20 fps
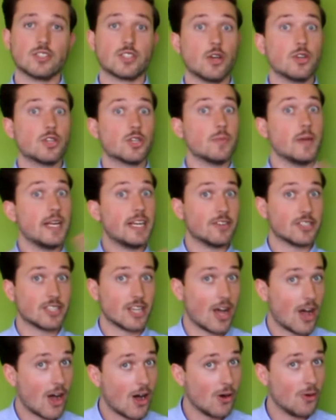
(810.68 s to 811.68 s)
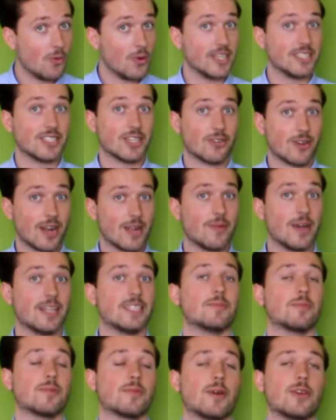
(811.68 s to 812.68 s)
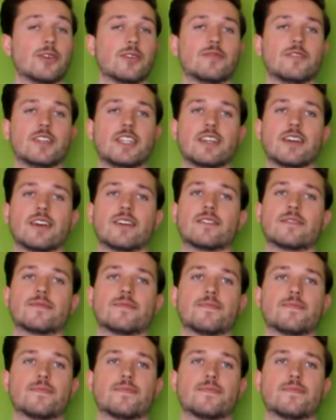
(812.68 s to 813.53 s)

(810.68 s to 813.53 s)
Social media as a whole is a great way to promote your video.